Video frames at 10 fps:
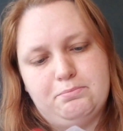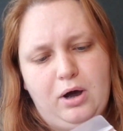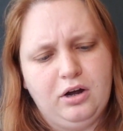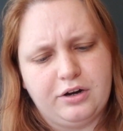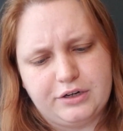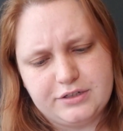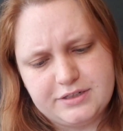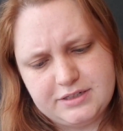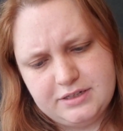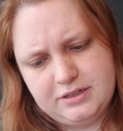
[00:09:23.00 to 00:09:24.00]

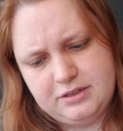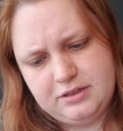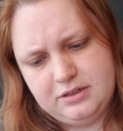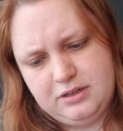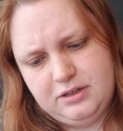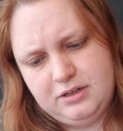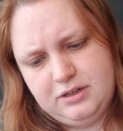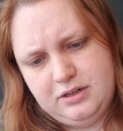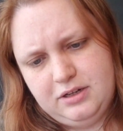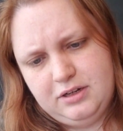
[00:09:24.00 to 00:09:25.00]
Mars.
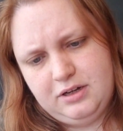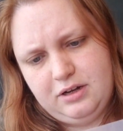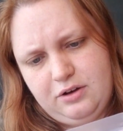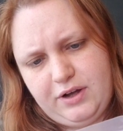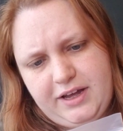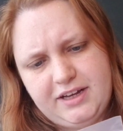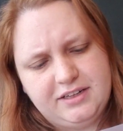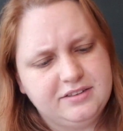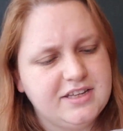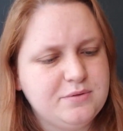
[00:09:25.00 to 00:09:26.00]

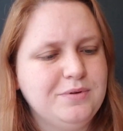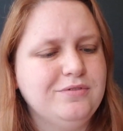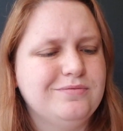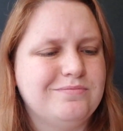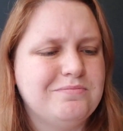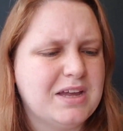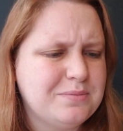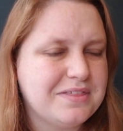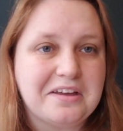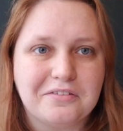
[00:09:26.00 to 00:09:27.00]
Okay, this one makes
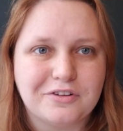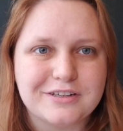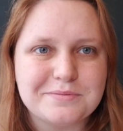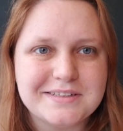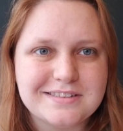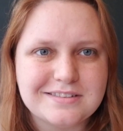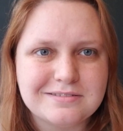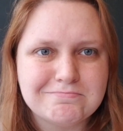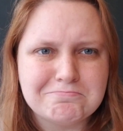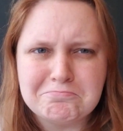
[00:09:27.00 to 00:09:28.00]
me think of Christmas.
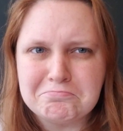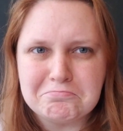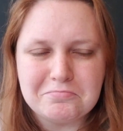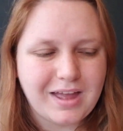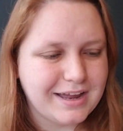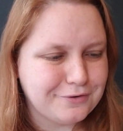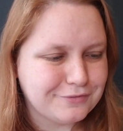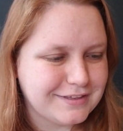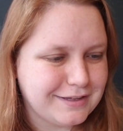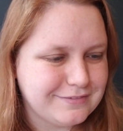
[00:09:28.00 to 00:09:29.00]
I
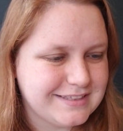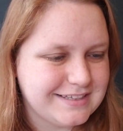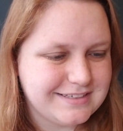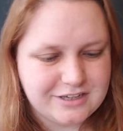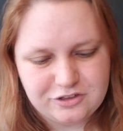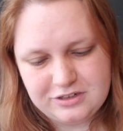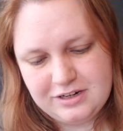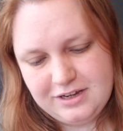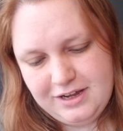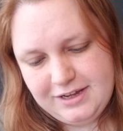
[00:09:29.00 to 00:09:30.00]
don't think that was the intention.
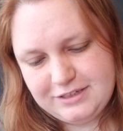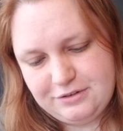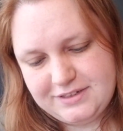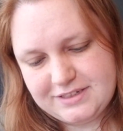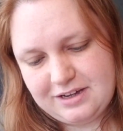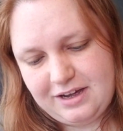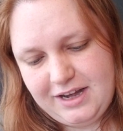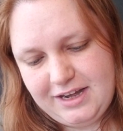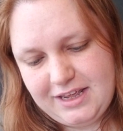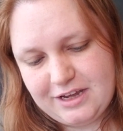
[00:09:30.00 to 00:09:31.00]
So it's
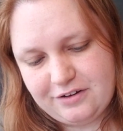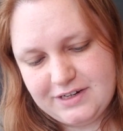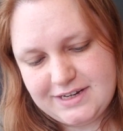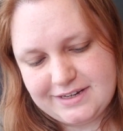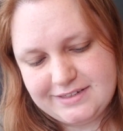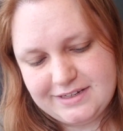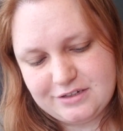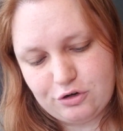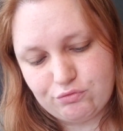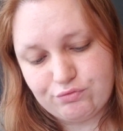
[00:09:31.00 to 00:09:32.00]
got an
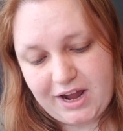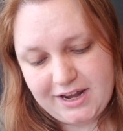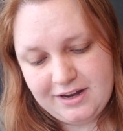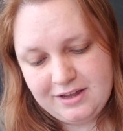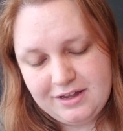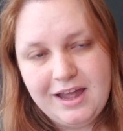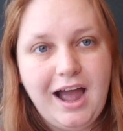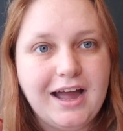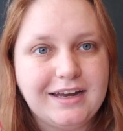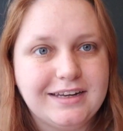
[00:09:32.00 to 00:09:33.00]
iridescent red
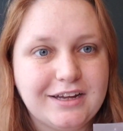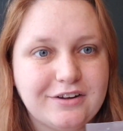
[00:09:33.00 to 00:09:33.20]
and